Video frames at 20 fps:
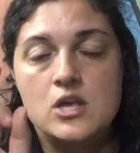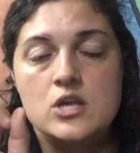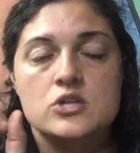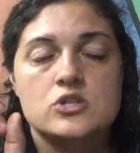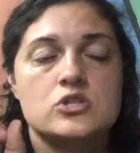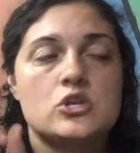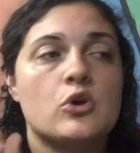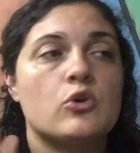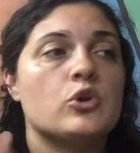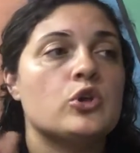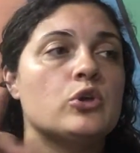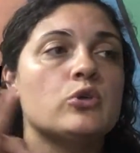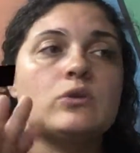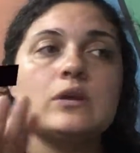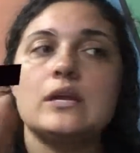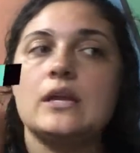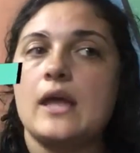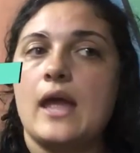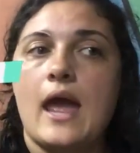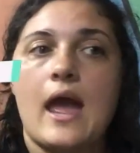So you
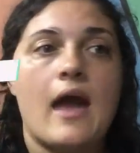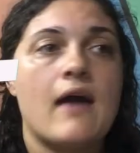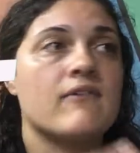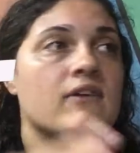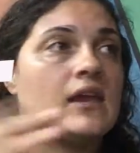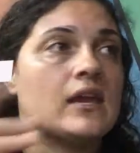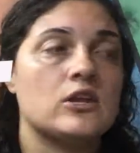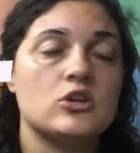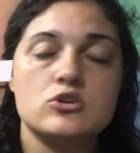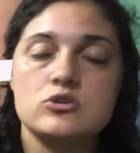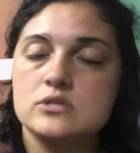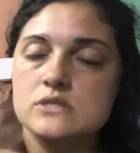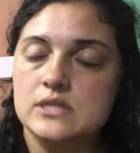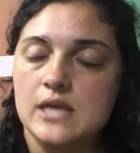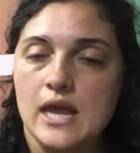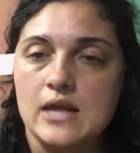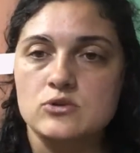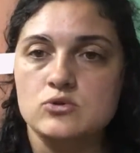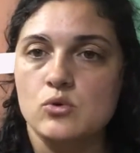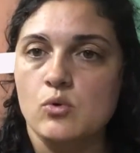need to have in your
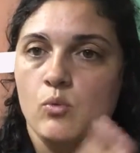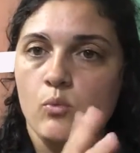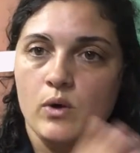schedule